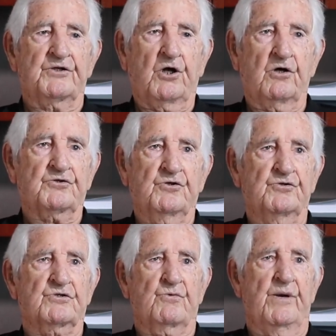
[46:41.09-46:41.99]
taught
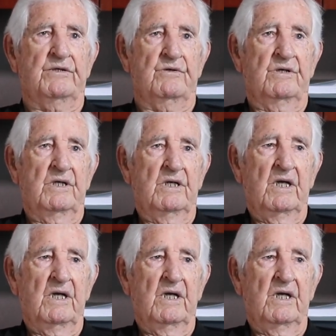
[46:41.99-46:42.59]
to surrender.